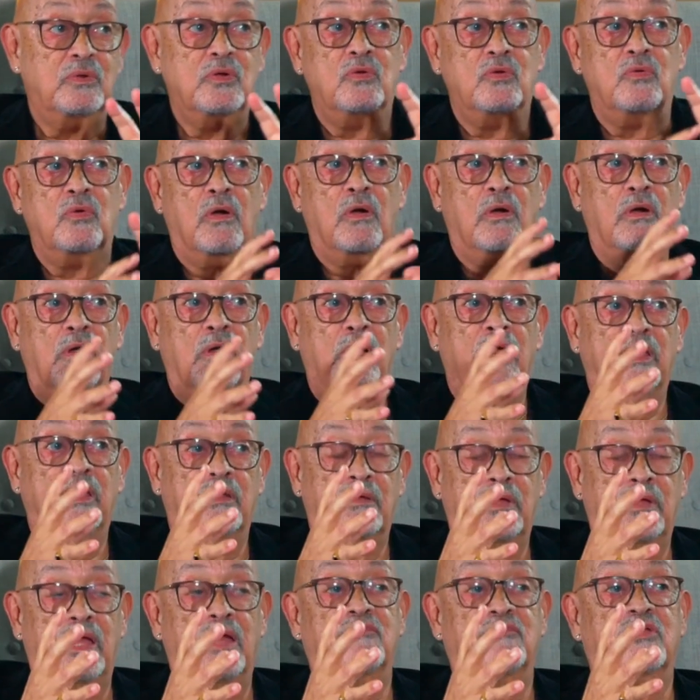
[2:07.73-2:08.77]
Who are
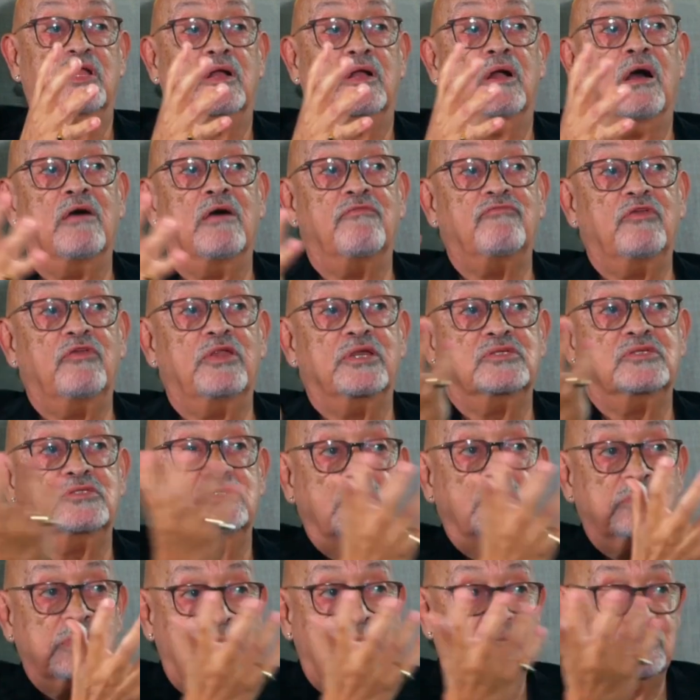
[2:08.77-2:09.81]
having
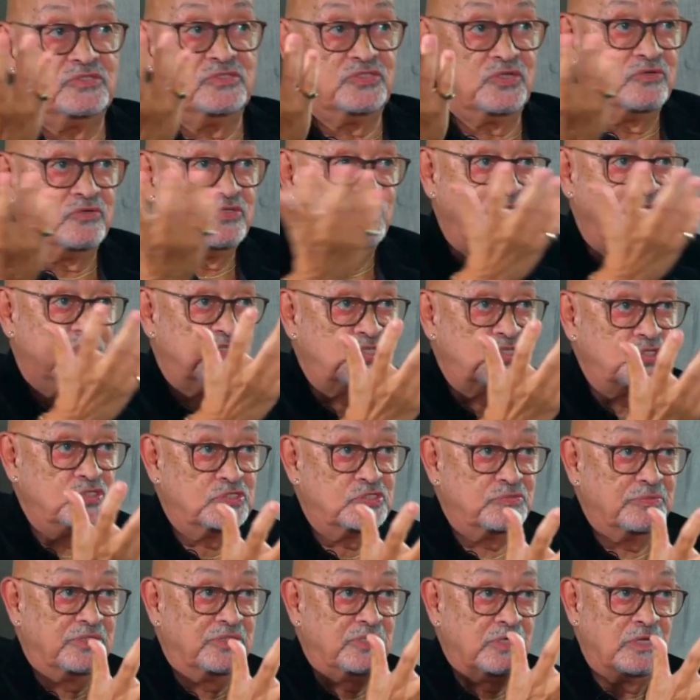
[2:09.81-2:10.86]
conflicts around SOGI
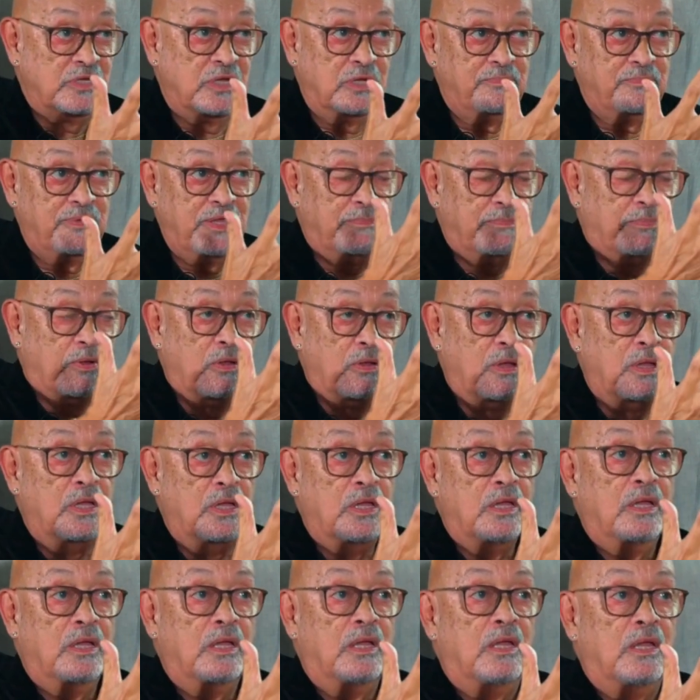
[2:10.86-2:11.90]
issues with their young people?
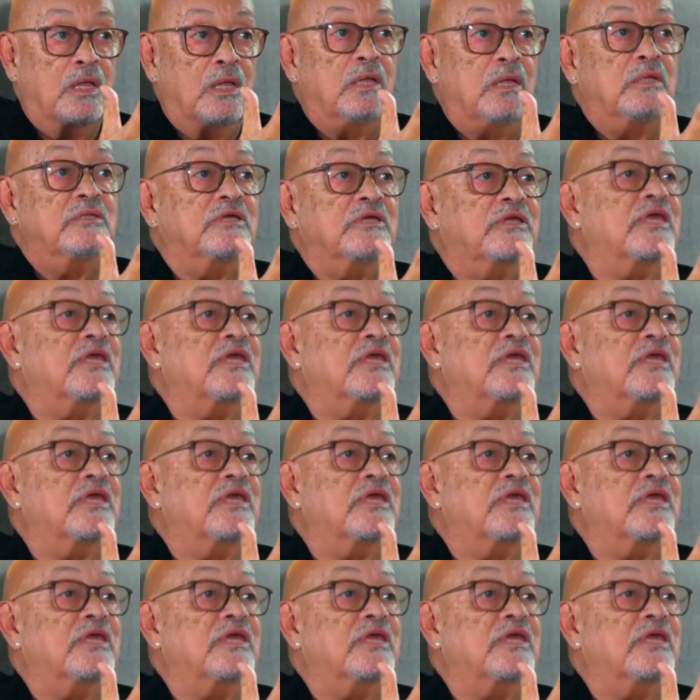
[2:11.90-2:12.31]
Yes.